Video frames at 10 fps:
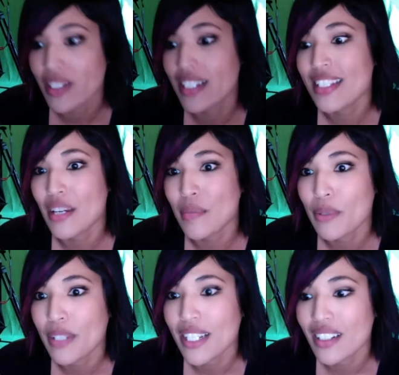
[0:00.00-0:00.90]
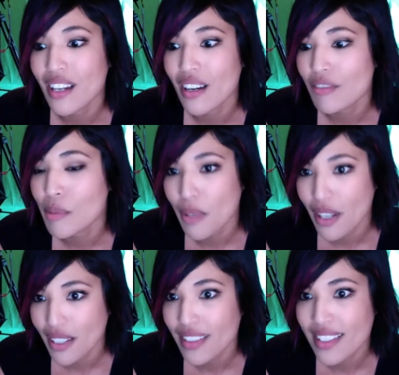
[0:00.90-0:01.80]
standpoint, not from a
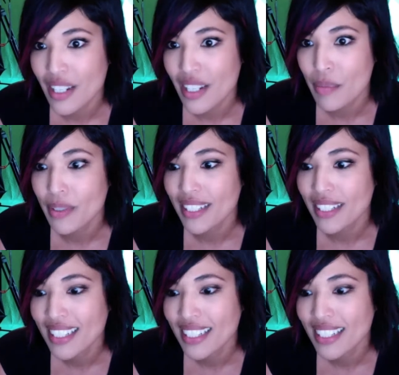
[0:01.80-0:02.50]
product standpoint.